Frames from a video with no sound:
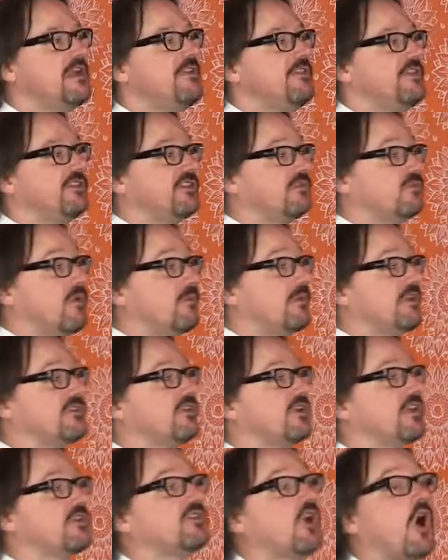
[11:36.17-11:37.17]
This is when we
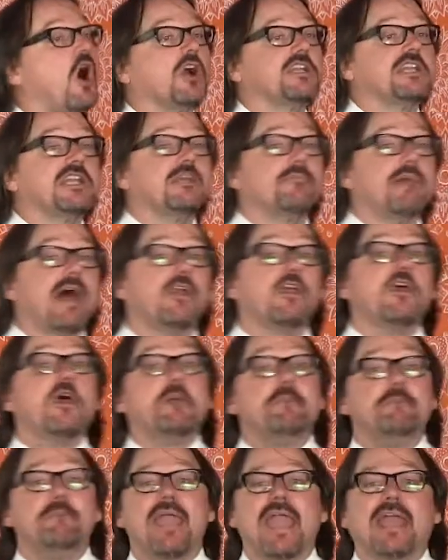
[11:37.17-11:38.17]
started talking about
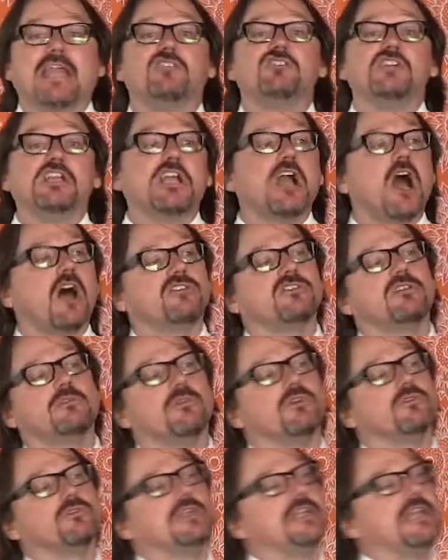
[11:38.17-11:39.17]
managing
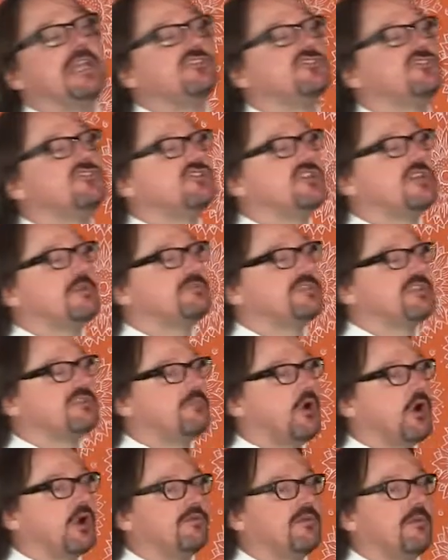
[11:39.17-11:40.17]
customer relationships as
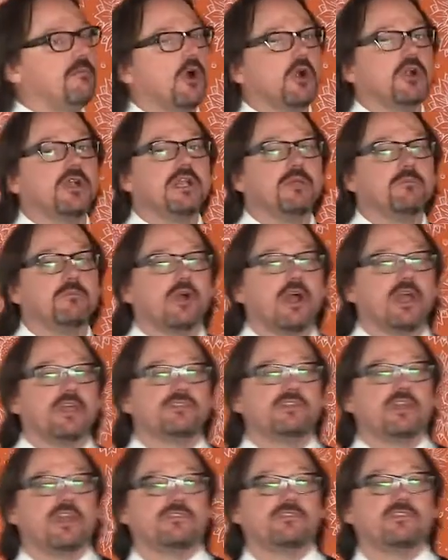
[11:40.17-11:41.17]
part of a marketing
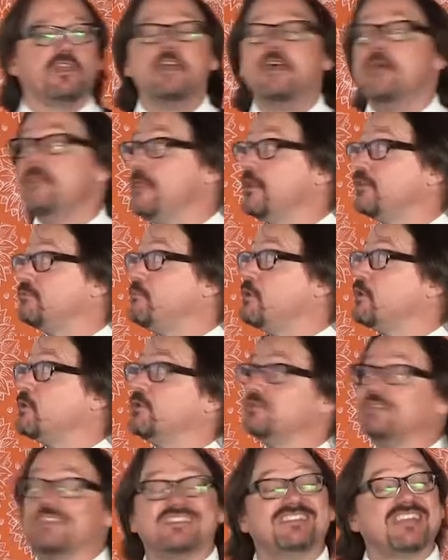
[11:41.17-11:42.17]
process. This book
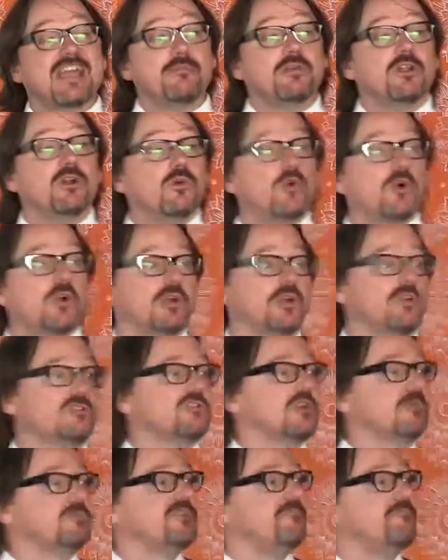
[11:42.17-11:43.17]
was a seminal work in
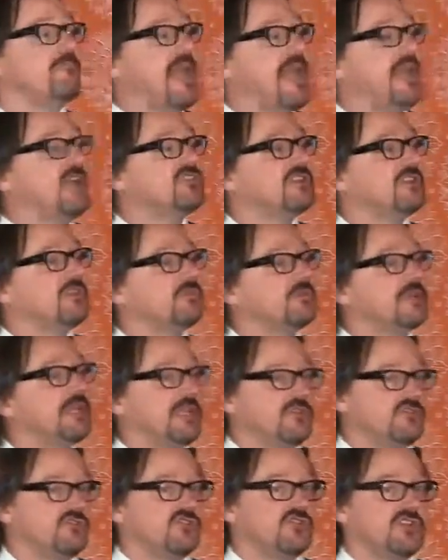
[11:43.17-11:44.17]
terms of managing the
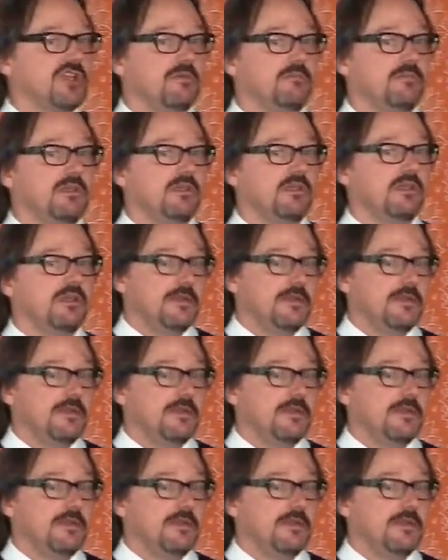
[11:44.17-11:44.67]
relationship.